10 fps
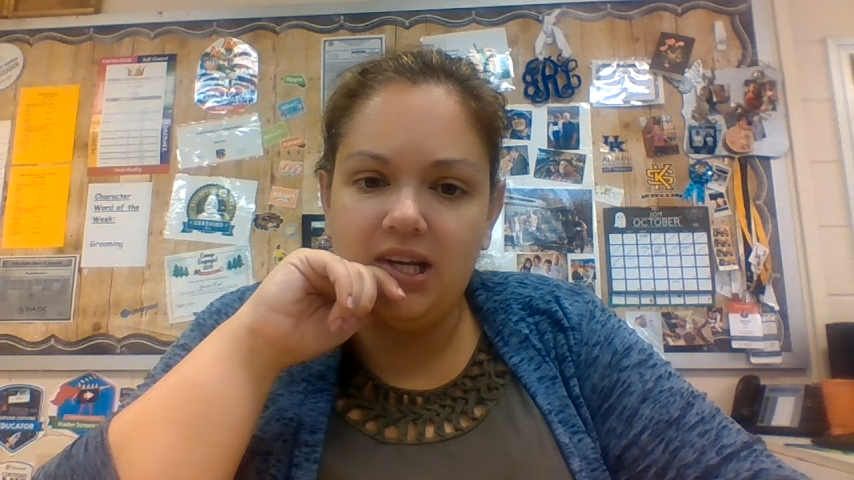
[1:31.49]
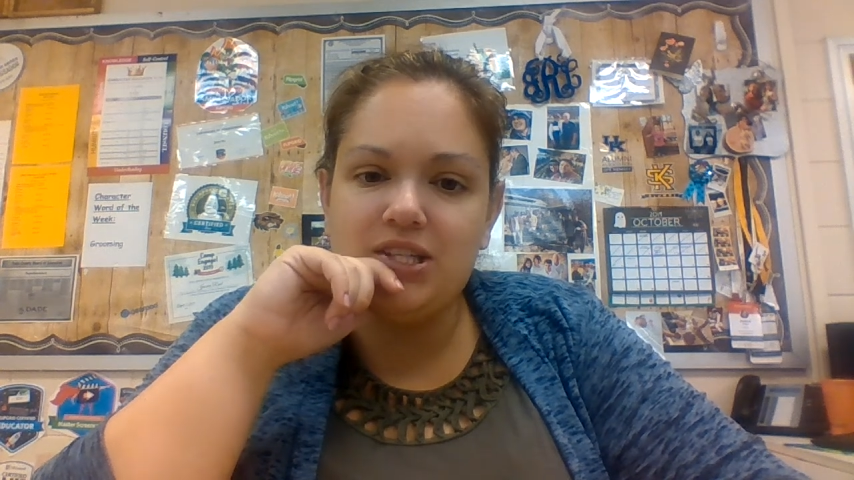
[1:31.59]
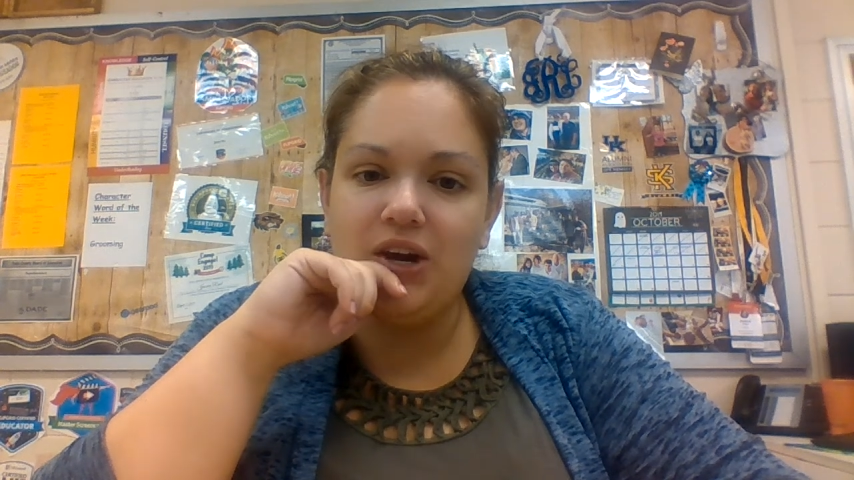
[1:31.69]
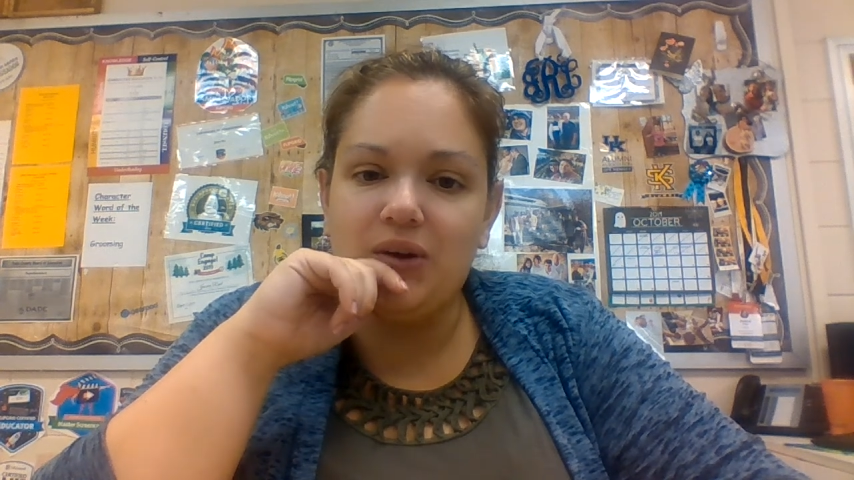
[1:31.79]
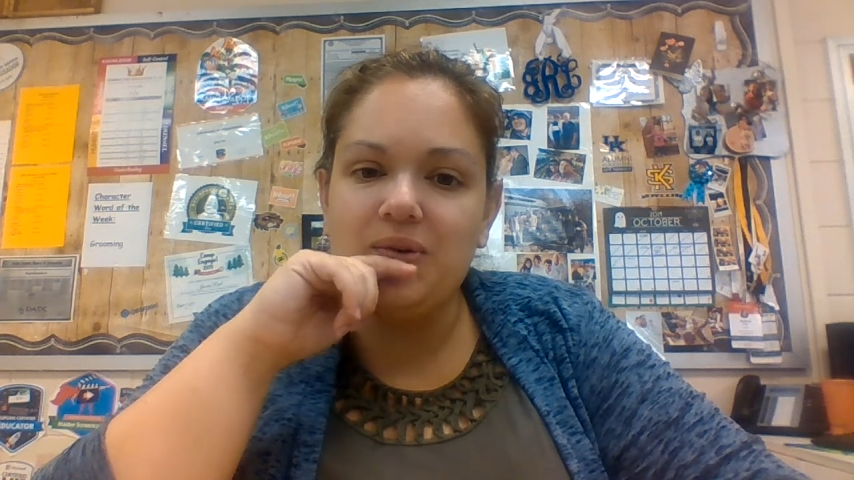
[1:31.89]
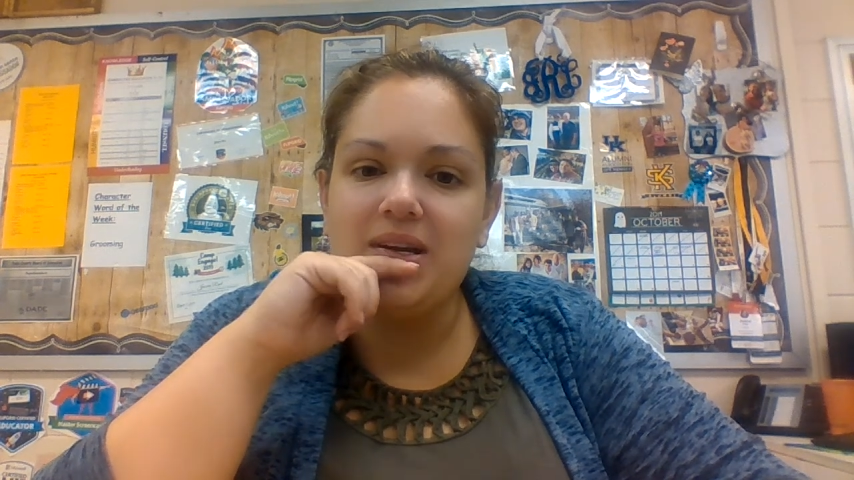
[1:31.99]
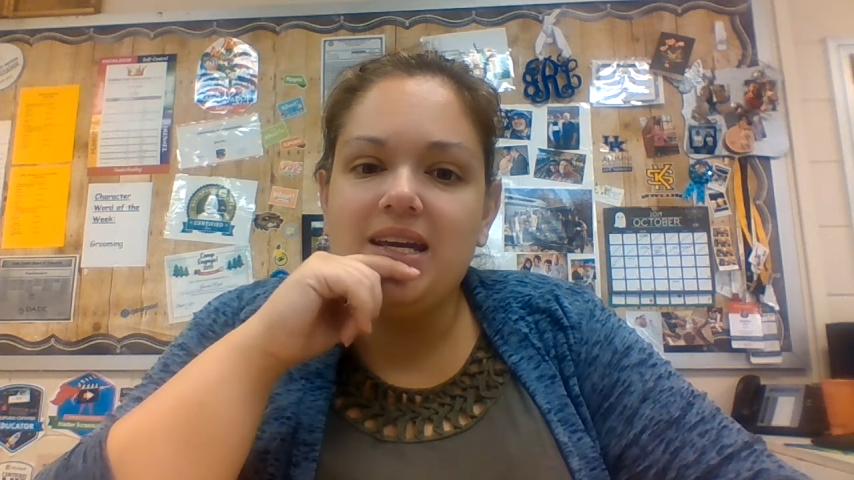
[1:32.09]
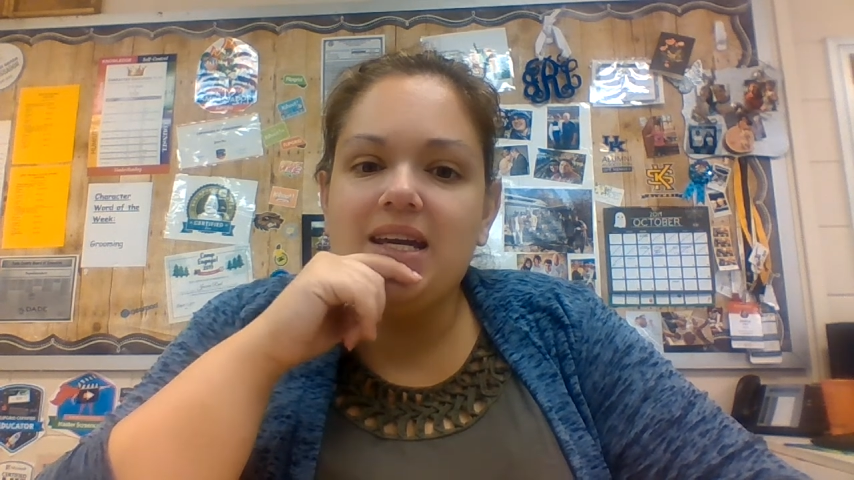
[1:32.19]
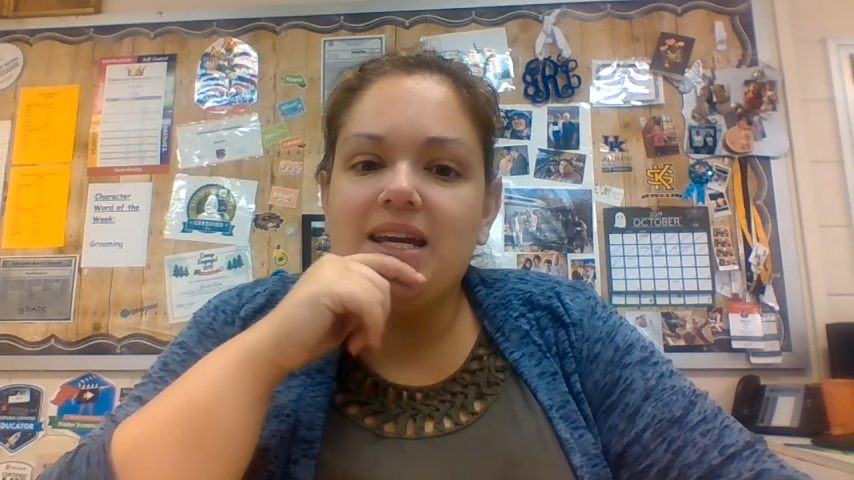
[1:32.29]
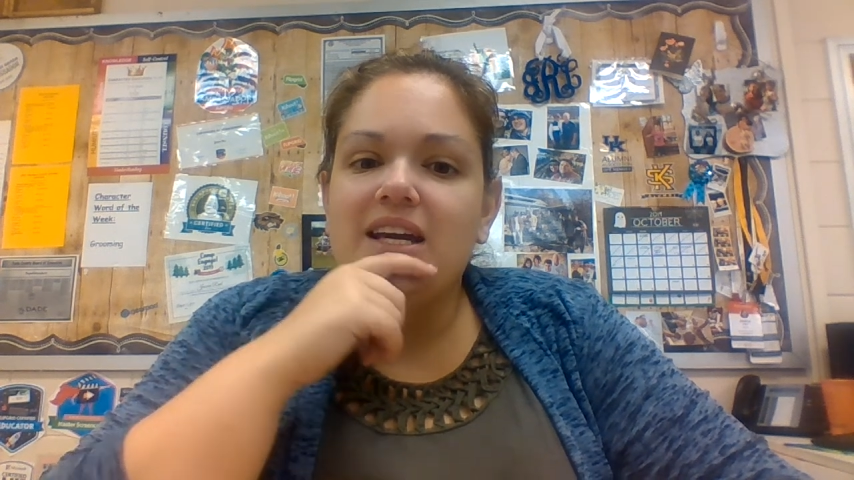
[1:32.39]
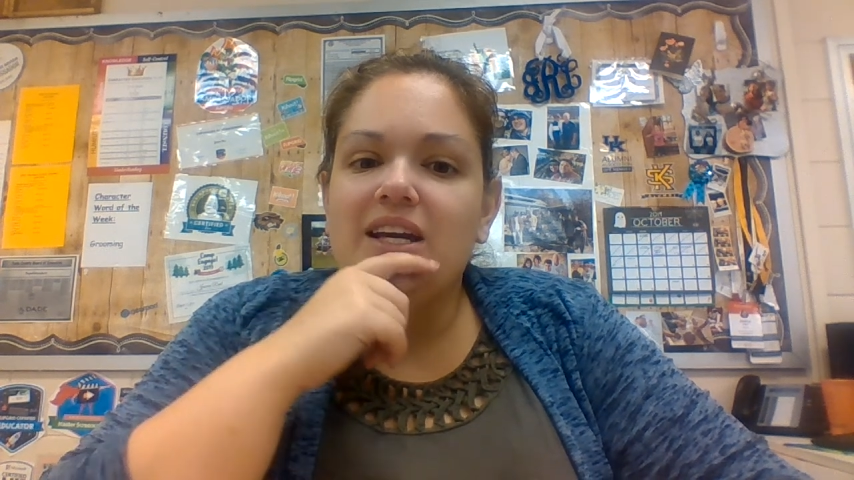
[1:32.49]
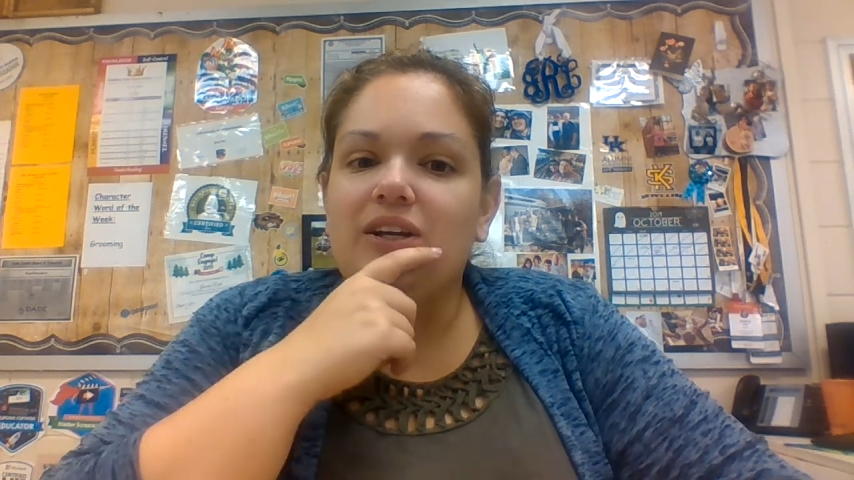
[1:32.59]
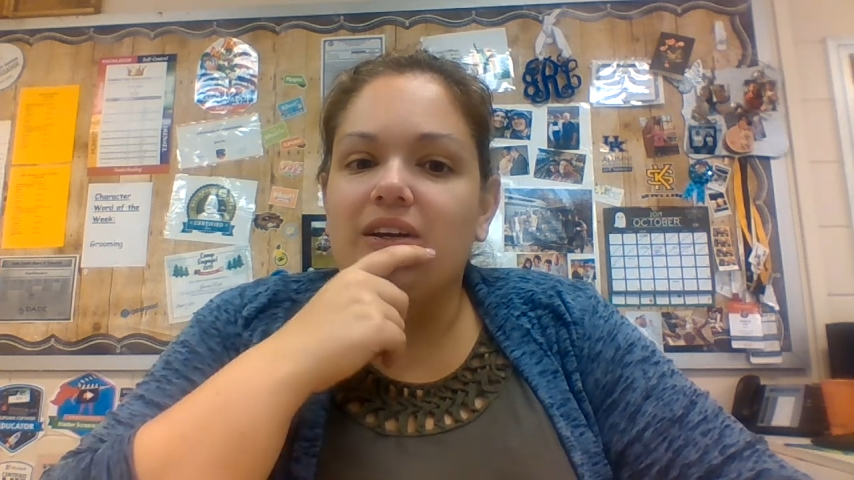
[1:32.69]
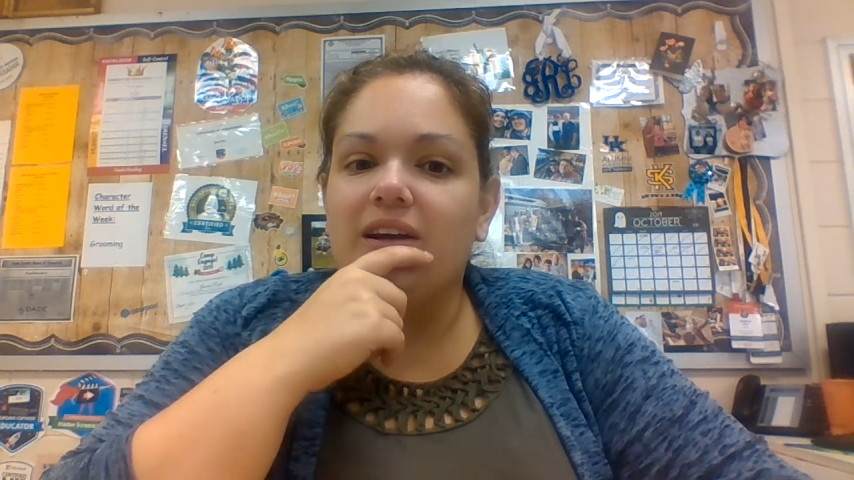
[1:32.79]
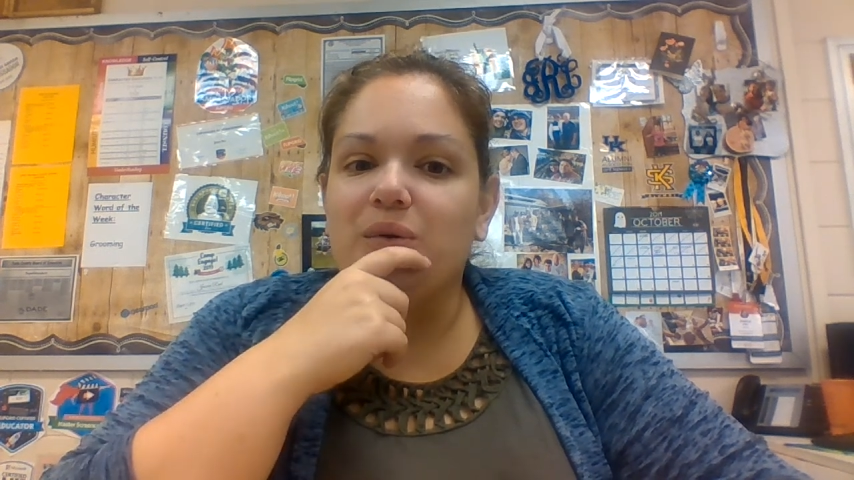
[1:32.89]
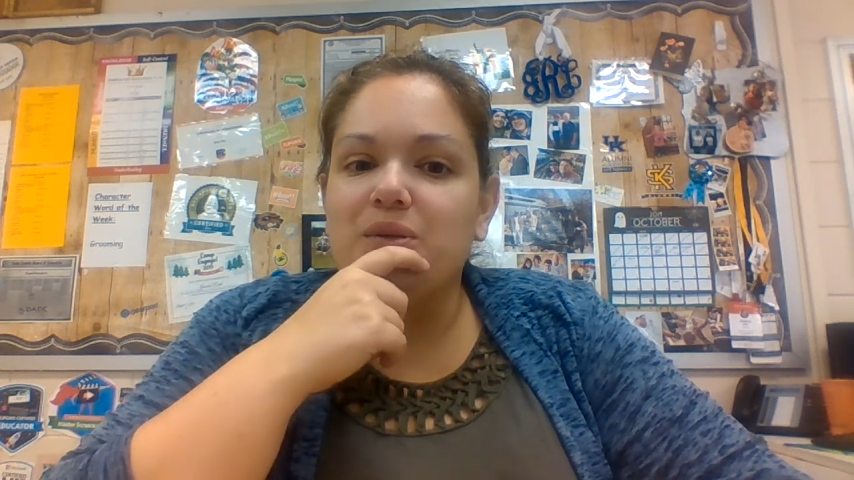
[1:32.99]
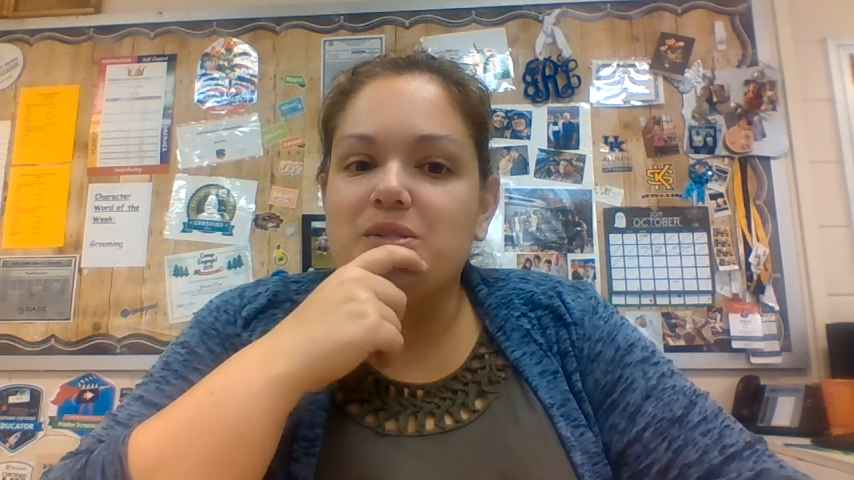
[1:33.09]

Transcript: So with